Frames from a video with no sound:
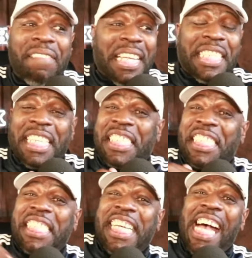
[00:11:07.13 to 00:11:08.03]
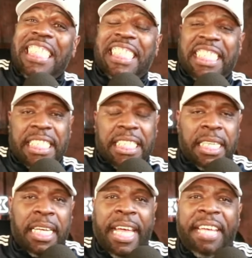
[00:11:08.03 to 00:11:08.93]
disgust,
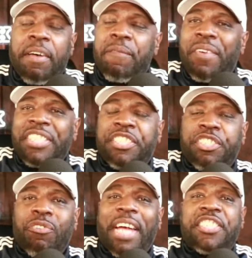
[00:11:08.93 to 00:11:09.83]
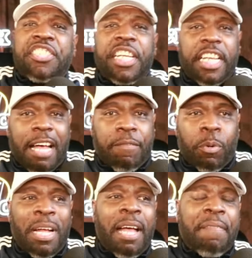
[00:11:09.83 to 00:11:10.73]
the frustration level,
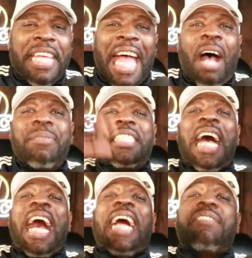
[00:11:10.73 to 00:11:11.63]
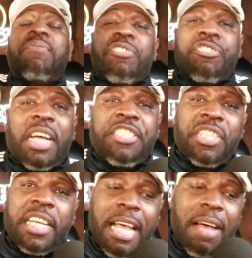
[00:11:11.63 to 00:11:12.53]
the outside
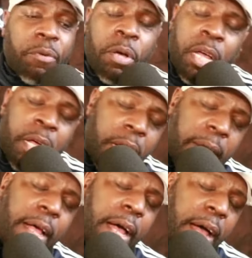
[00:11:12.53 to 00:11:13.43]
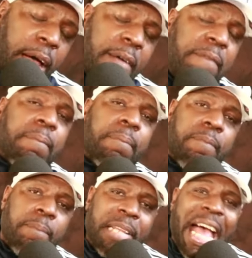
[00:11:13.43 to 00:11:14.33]
frustration level of
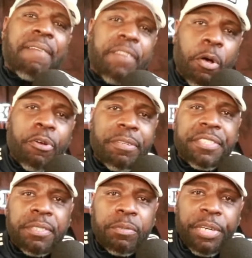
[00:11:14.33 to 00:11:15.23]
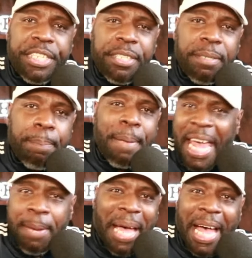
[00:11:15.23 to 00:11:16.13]
black voters with
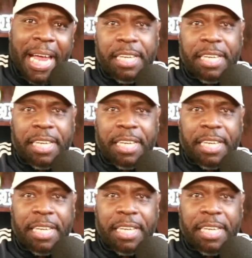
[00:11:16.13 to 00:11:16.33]
body Biden,